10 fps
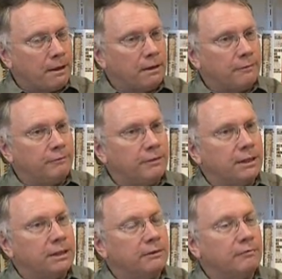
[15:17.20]
of
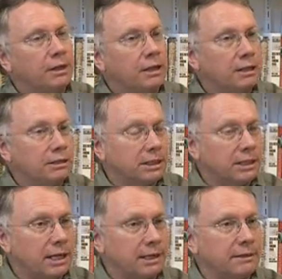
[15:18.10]
violence
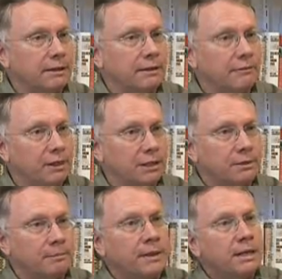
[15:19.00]
and that
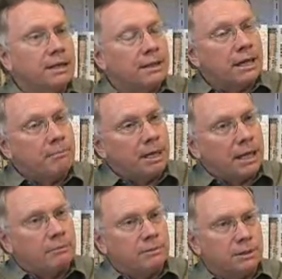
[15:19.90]
victim then
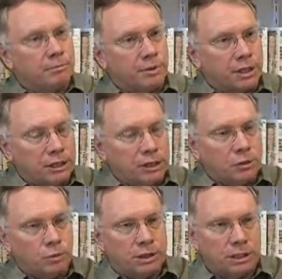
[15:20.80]
becomes a bridge
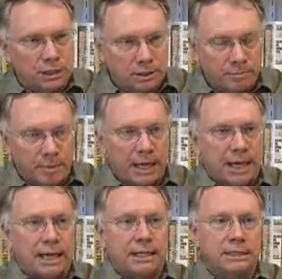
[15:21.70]
which
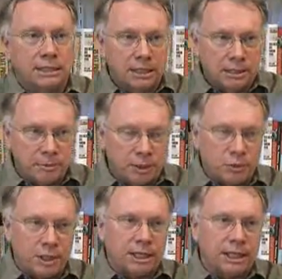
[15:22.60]
expands
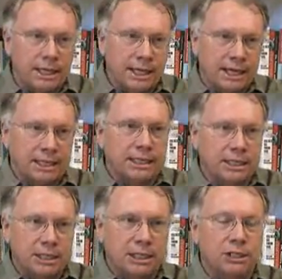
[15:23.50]
between
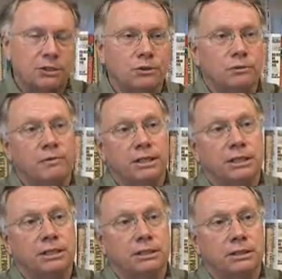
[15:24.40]
connecting these two
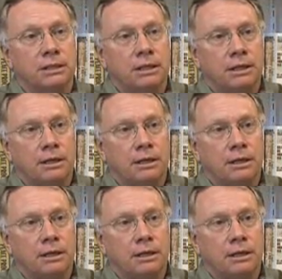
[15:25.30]
villages